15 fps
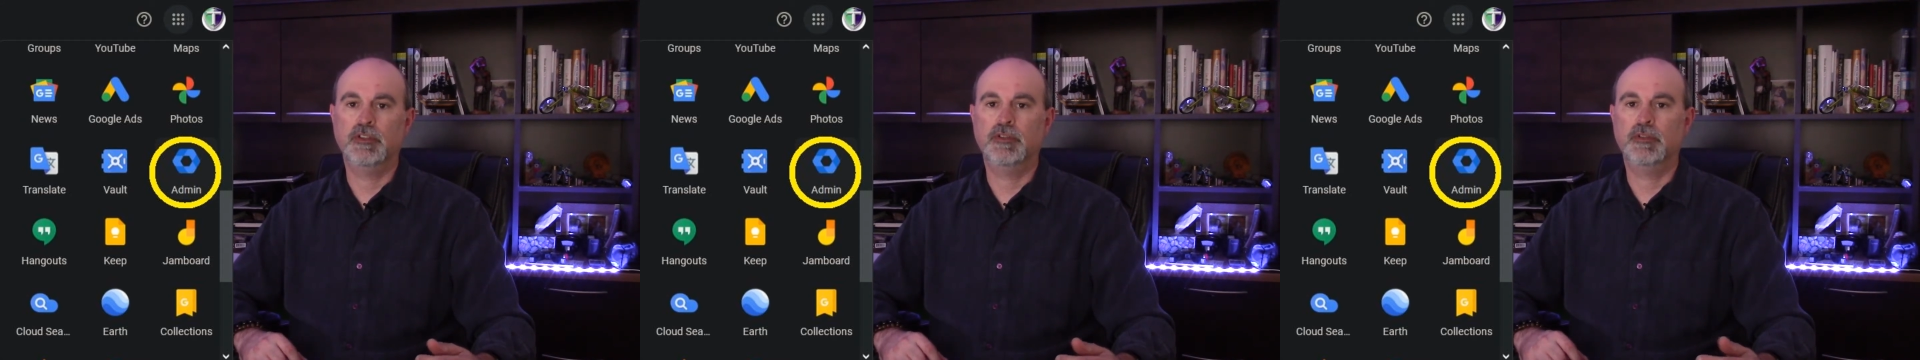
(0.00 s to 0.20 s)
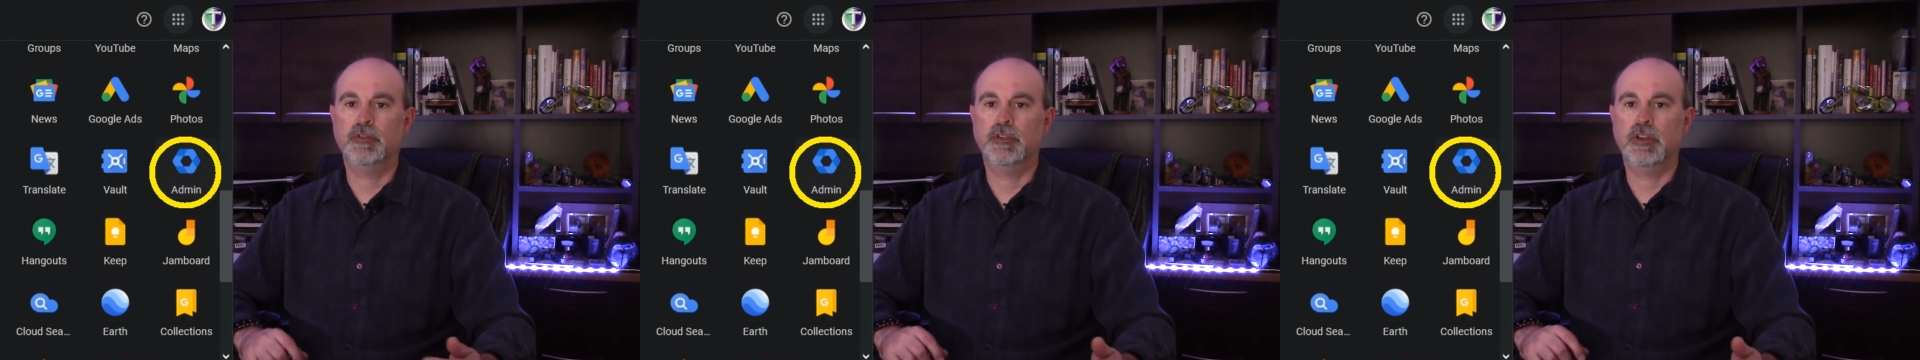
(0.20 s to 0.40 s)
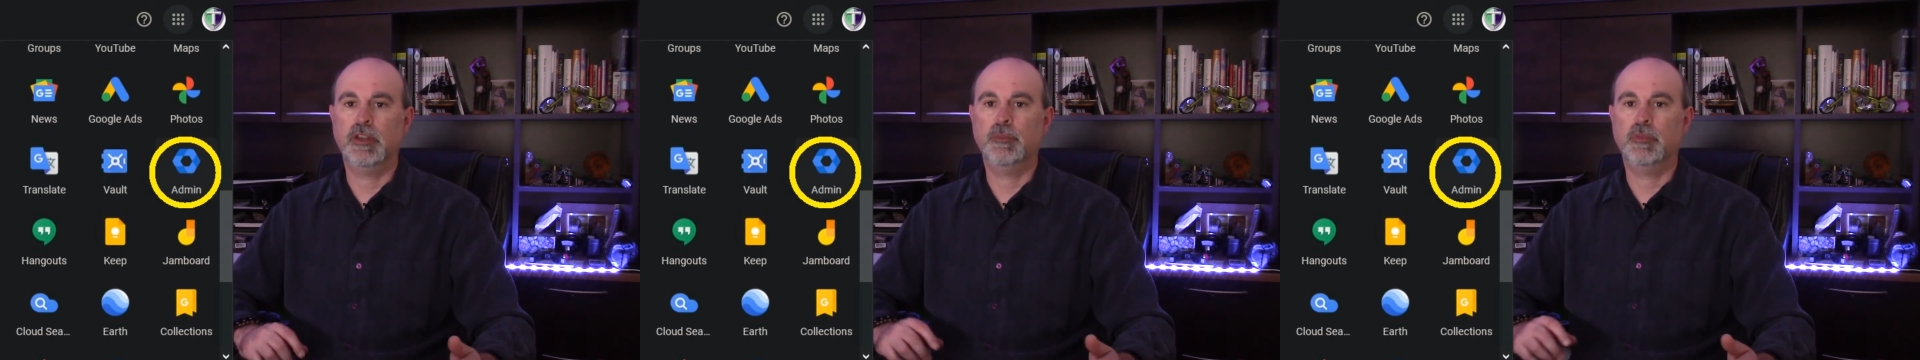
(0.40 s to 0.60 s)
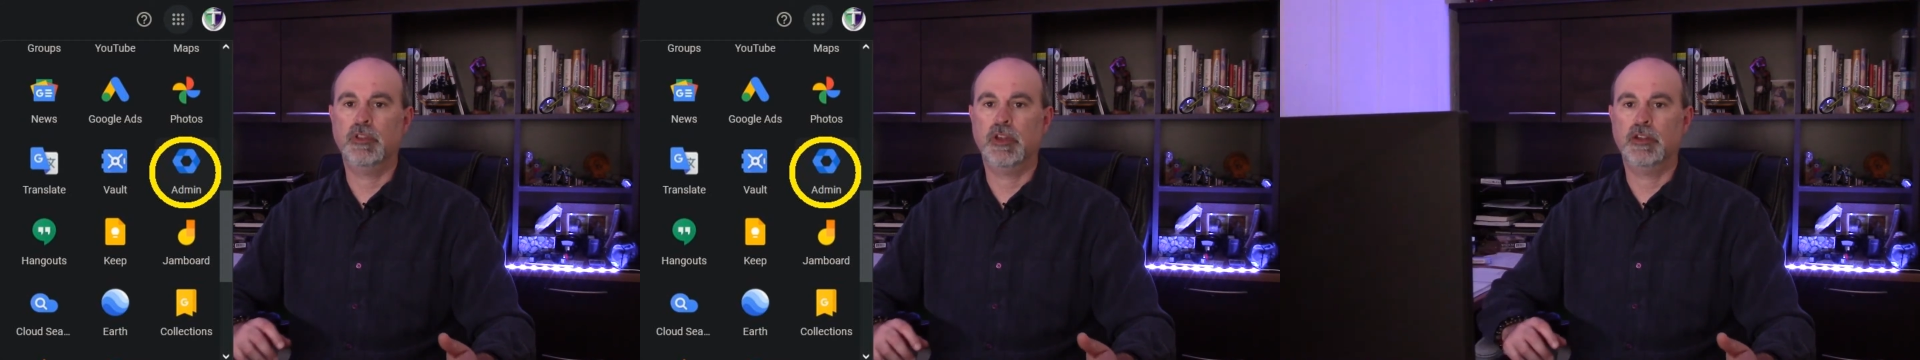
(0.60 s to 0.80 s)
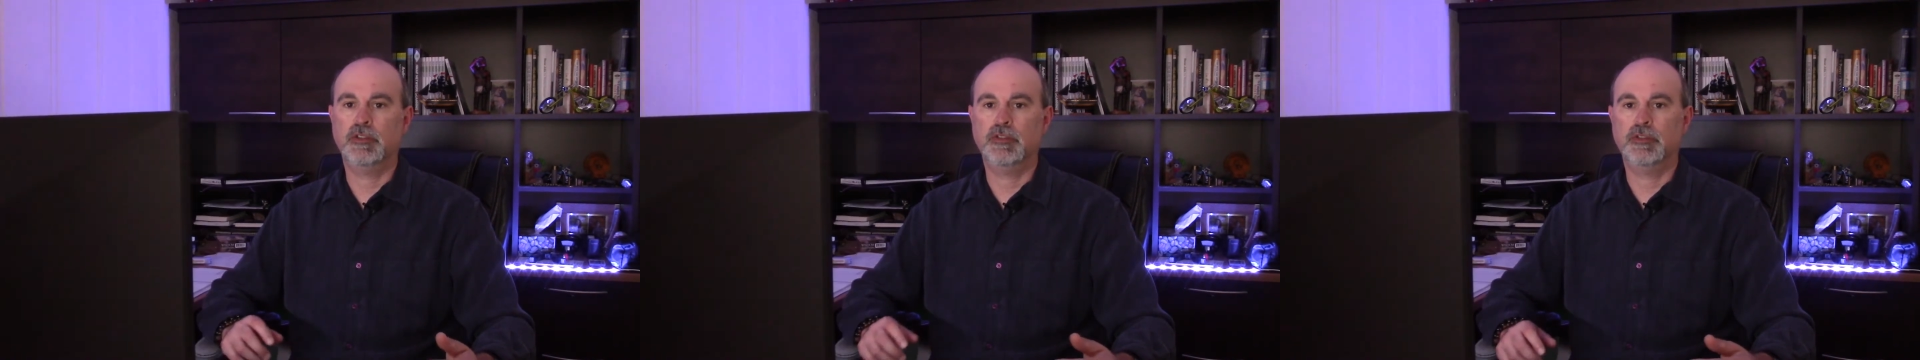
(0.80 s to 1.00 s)
to enable
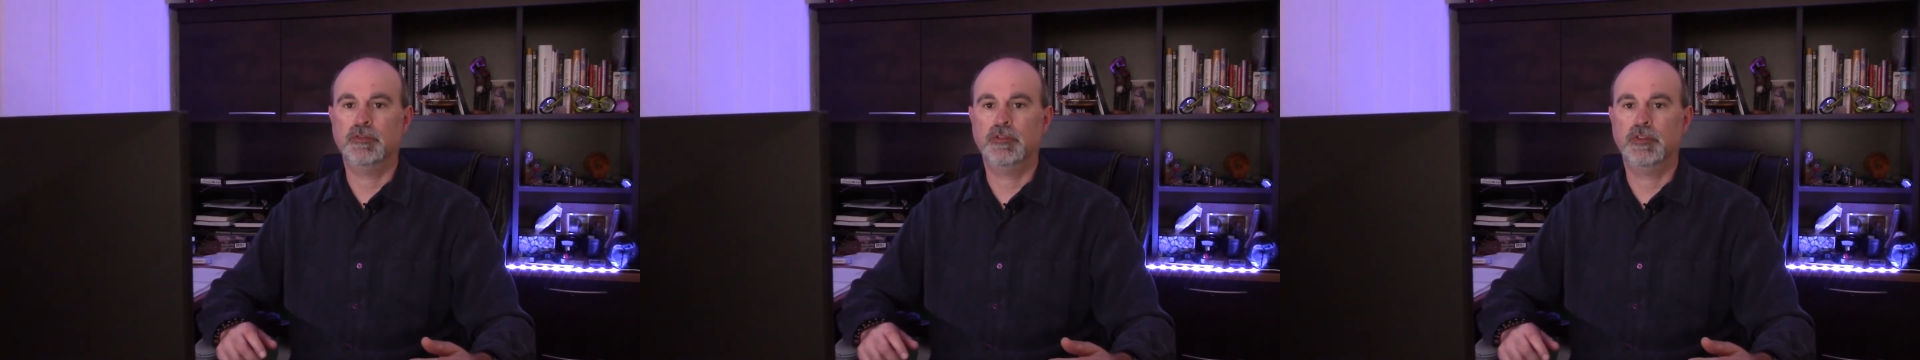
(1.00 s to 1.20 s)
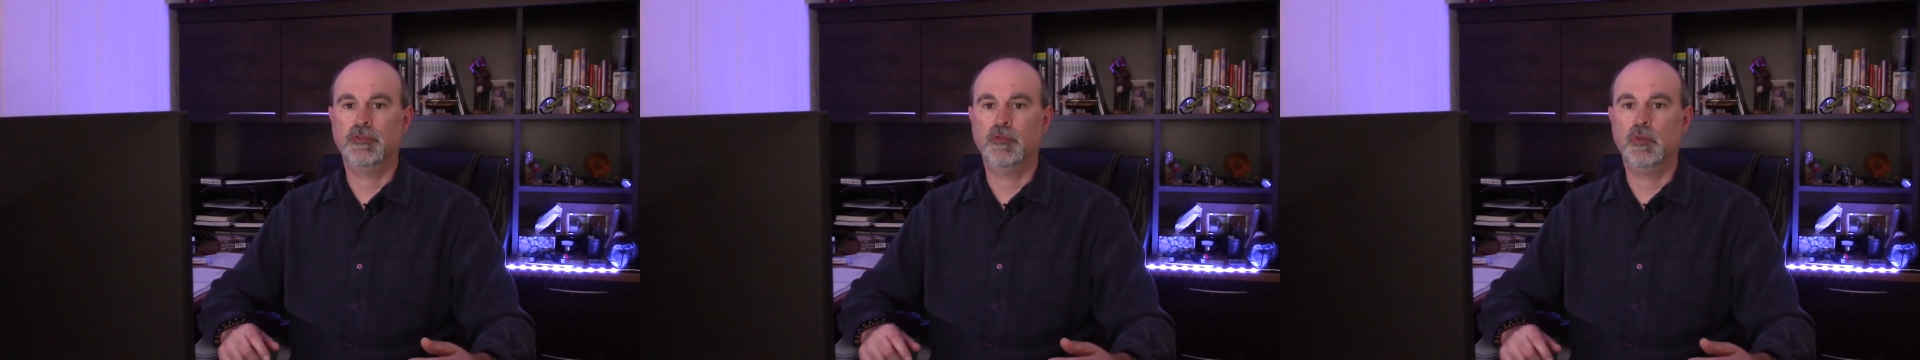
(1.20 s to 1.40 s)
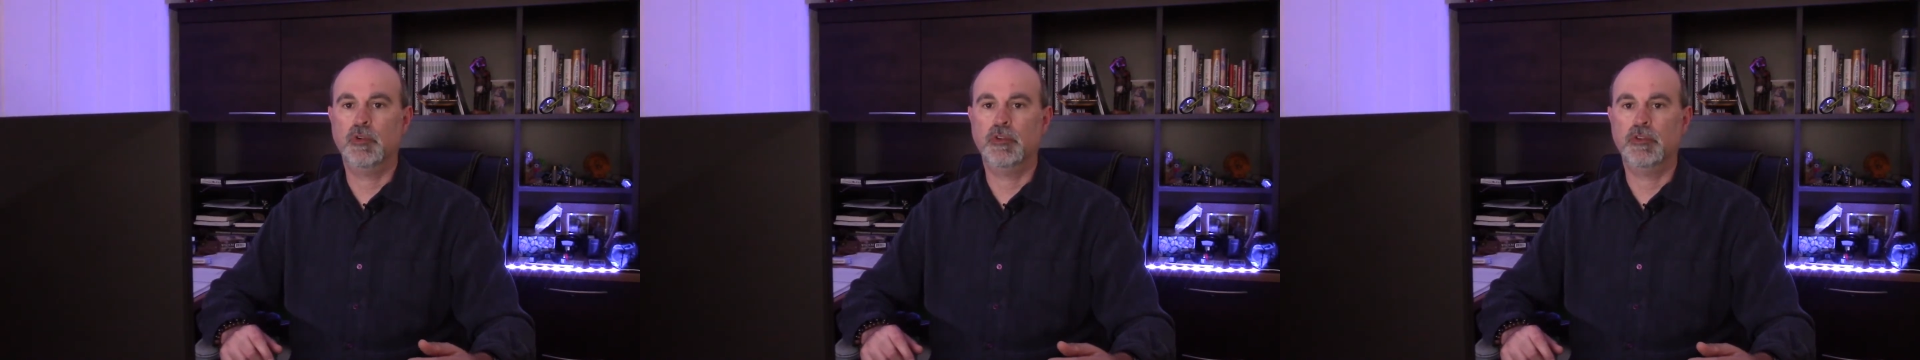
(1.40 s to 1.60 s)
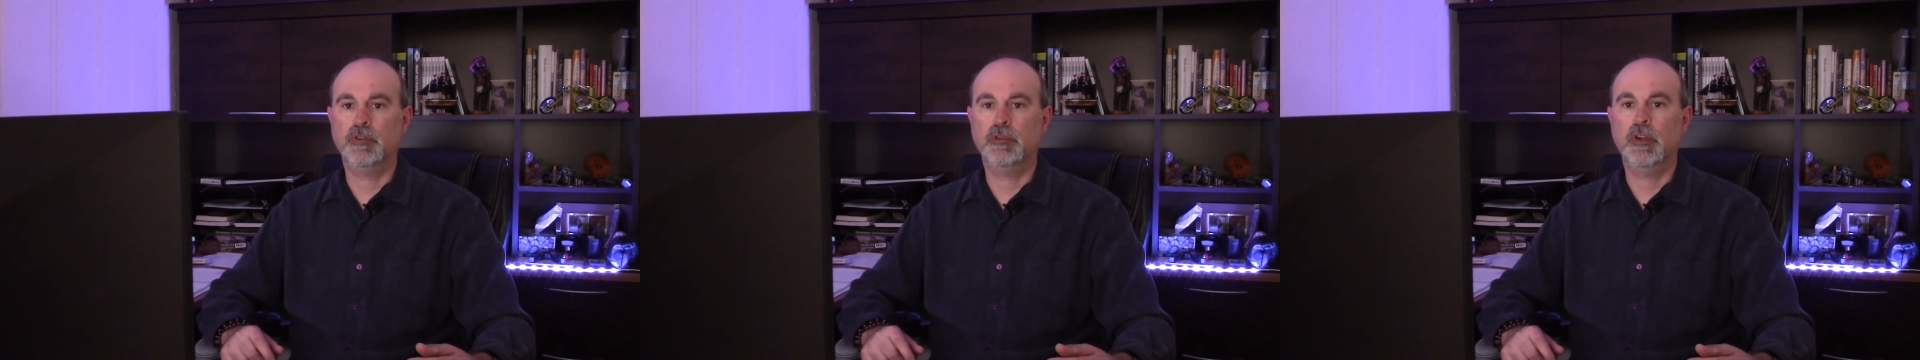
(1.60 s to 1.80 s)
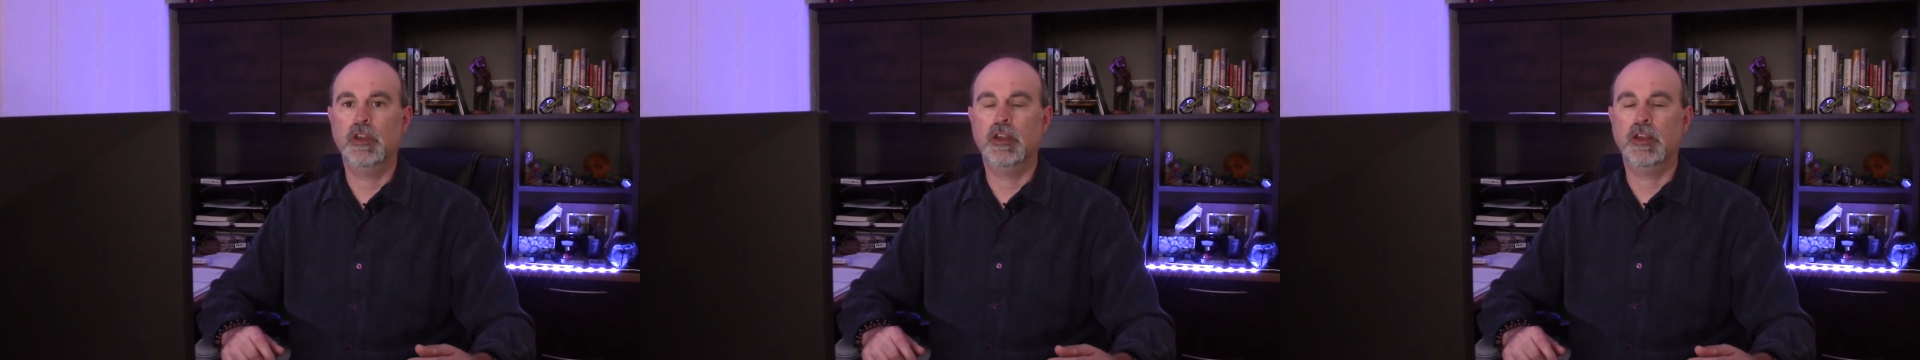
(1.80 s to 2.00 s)
that service for you,